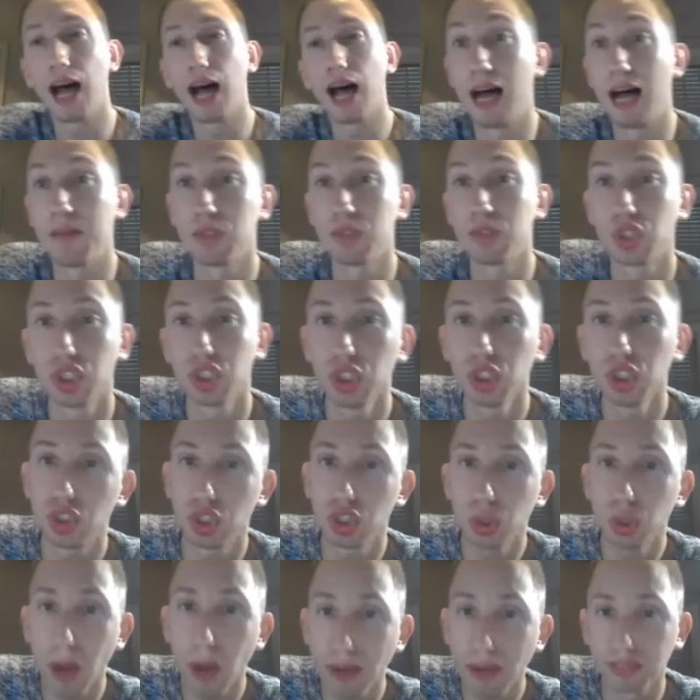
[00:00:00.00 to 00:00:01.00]
So you
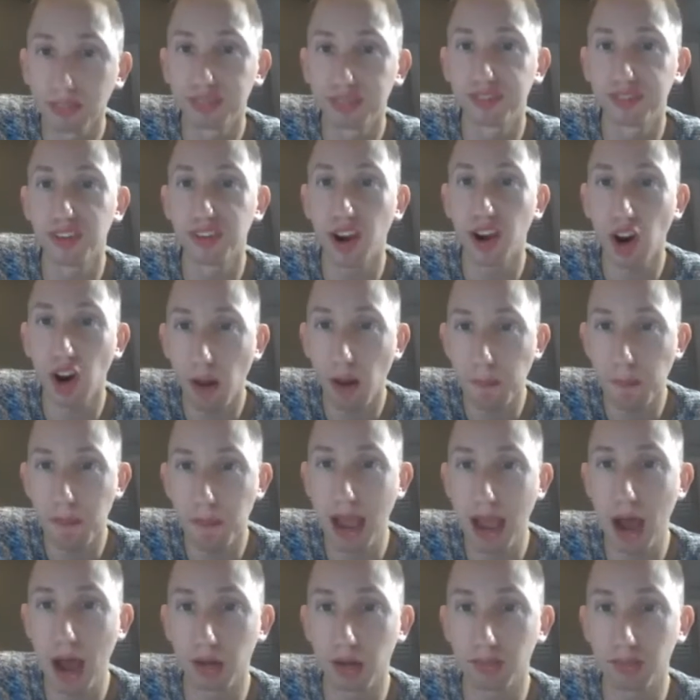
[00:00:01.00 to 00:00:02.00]
do have a fair
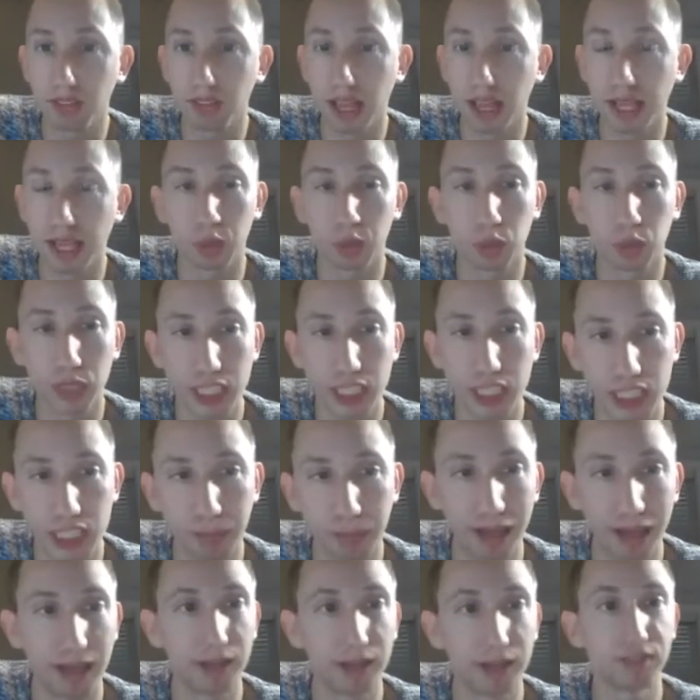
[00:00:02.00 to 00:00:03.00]
amount of like green
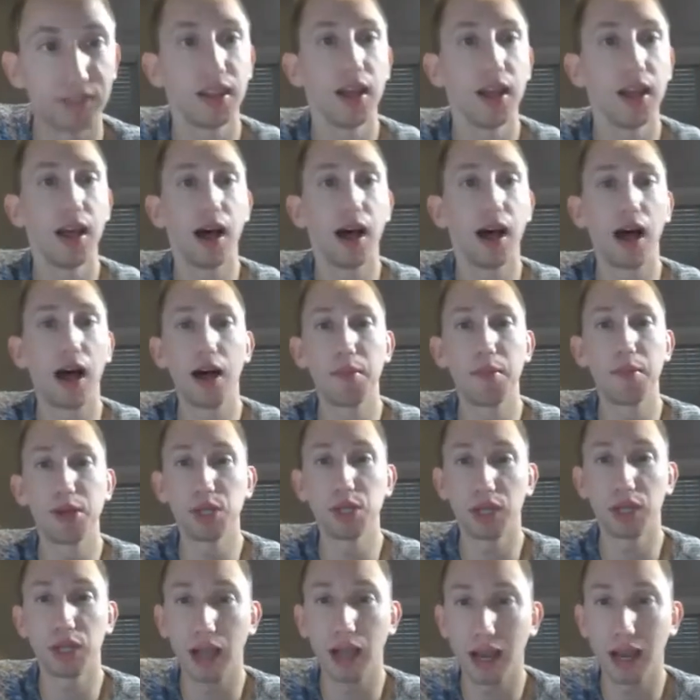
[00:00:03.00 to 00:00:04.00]
space, and
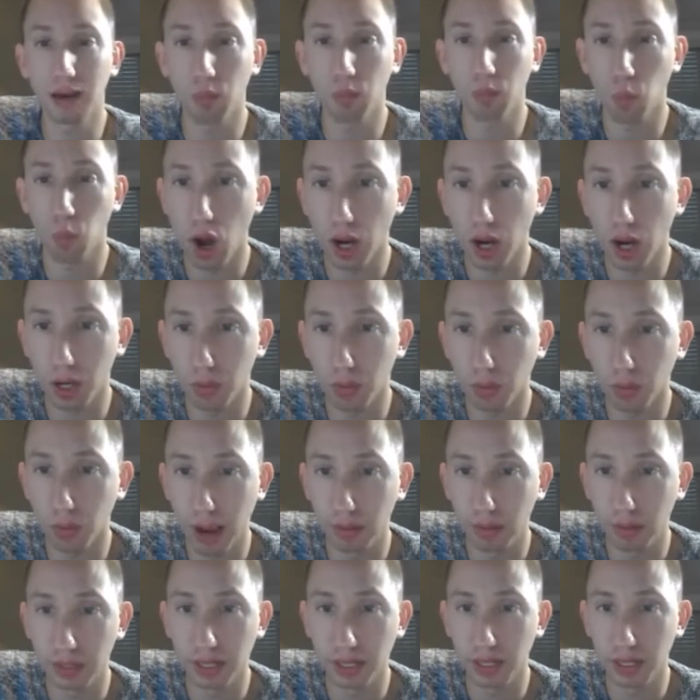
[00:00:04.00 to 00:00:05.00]
you can kind of walk
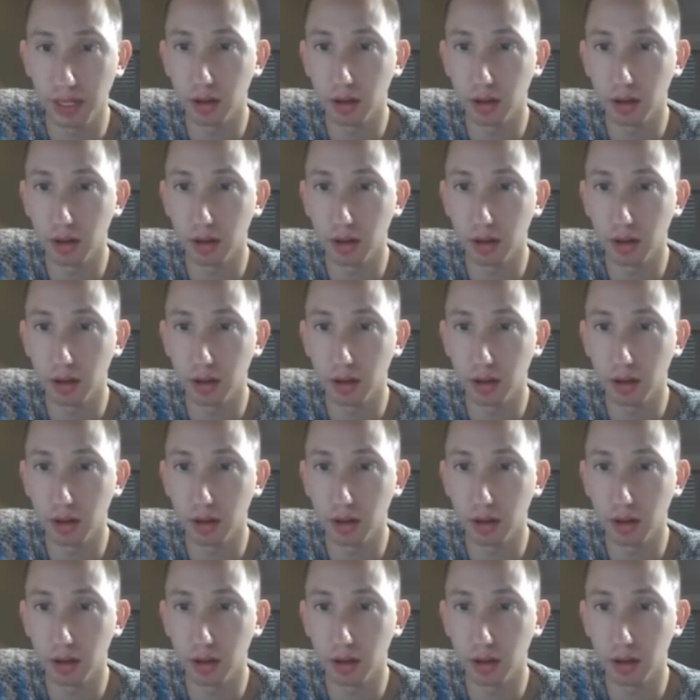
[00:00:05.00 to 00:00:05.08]
around here